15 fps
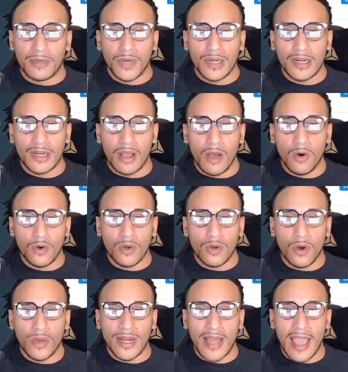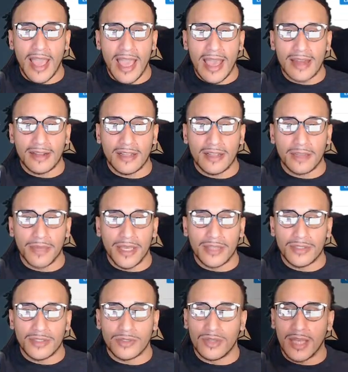We're going to go and add a
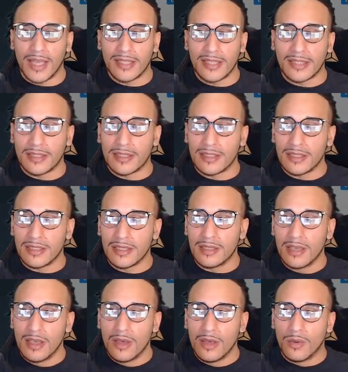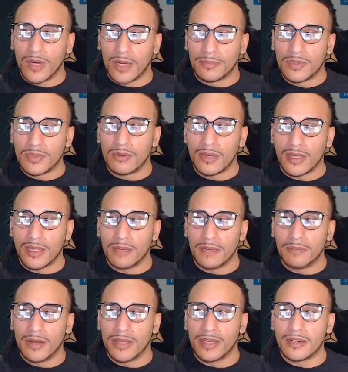command so you guys can see what I'm talking
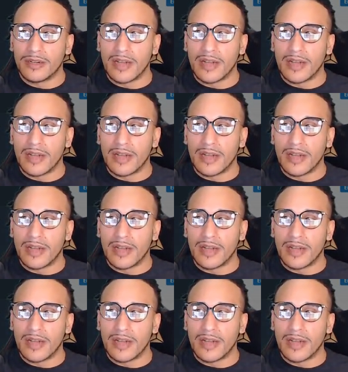about here.